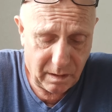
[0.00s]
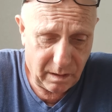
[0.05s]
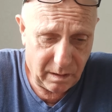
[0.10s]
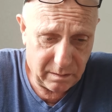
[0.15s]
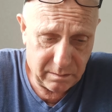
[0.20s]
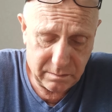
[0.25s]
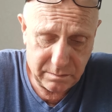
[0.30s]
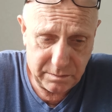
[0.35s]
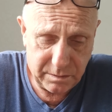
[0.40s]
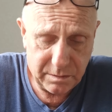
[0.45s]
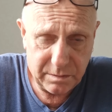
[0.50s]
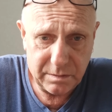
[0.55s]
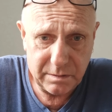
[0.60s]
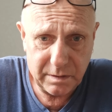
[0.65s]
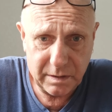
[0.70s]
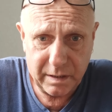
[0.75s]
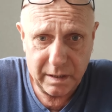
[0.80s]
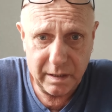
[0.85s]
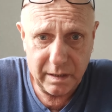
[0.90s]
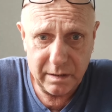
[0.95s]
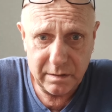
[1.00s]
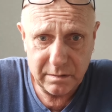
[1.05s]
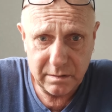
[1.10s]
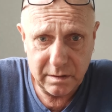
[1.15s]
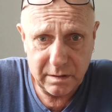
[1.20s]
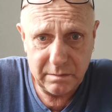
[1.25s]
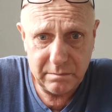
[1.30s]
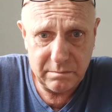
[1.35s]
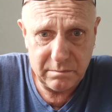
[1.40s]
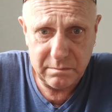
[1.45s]
and just
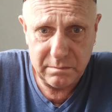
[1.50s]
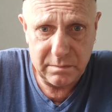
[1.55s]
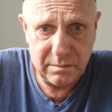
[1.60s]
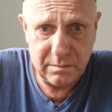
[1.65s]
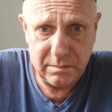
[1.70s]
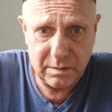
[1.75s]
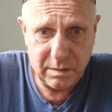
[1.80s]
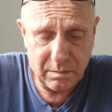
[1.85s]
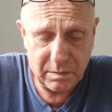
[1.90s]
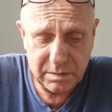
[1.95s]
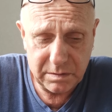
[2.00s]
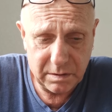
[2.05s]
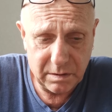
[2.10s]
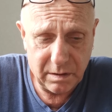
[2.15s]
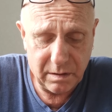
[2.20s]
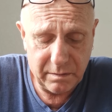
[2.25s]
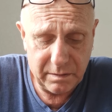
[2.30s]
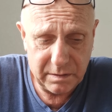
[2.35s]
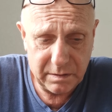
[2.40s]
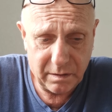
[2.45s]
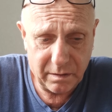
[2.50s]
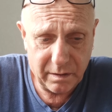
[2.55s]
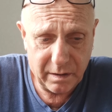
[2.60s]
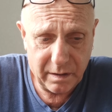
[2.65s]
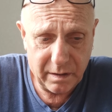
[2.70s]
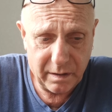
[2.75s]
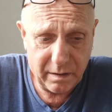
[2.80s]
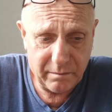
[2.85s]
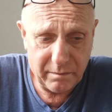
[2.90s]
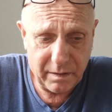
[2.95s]
occasionally do a service on
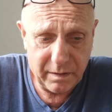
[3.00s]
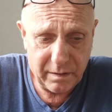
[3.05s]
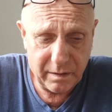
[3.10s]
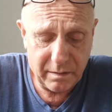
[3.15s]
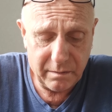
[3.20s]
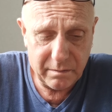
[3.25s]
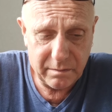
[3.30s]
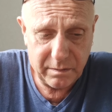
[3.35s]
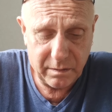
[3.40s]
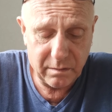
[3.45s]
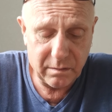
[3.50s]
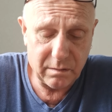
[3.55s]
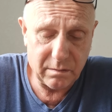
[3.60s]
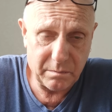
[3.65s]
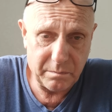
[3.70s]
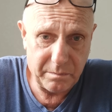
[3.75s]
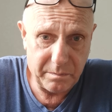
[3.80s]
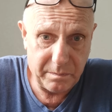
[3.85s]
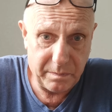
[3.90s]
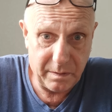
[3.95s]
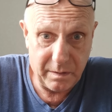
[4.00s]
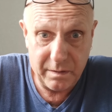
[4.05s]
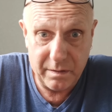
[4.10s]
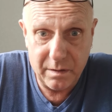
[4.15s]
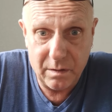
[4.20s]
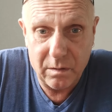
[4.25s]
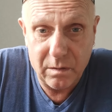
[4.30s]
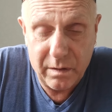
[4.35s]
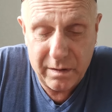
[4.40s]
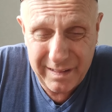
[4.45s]
it and everything. So, but
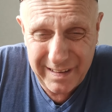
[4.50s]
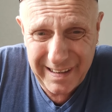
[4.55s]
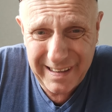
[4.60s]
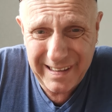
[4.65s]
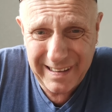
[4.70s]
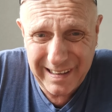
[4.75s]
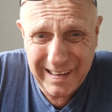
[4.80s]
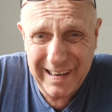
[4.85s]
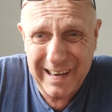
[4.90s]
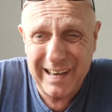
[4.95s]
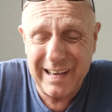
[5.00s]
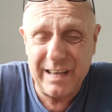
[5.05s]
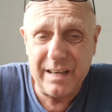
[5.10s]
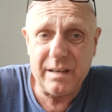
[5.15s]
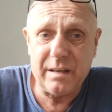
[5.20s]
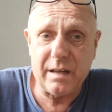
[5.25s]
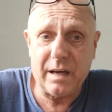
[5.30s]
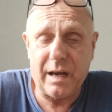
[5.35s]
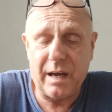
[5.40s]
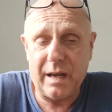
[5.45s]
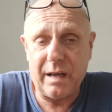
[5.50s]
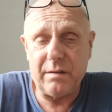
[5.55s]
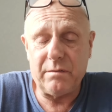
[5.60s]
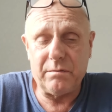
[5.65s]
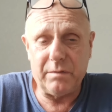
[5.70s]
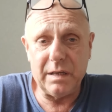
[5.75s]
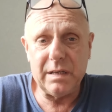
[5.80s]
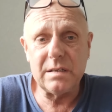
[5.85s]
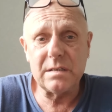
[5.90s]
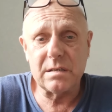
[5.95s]
the only thing that I
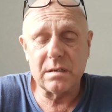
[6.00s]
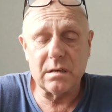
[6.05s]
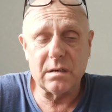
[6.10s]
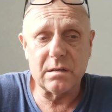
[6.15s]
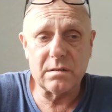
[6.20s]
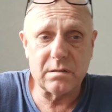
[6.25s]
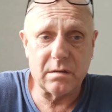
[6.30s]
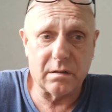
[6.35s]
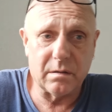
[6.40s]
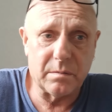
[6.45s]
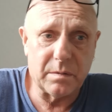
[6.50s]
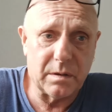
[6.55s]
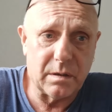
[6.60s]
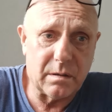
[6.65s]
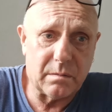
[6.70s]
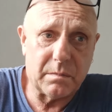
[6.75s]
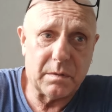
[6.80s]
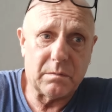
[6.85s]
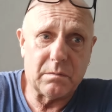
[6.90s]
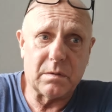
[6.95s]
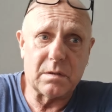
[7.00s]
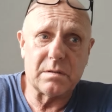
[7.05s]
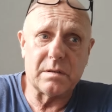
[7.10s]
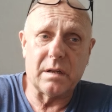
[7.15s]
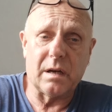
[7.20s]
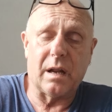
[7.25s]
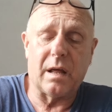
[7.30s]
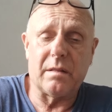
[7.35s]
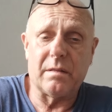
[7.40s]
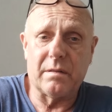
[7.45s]
researched on the Burgman was
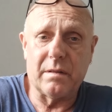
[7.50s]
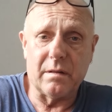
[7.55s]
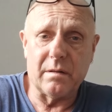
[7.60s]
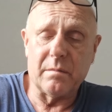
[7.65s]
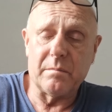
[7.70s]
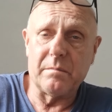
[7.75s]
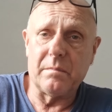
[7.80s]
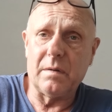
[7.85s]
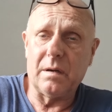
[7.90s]
the length of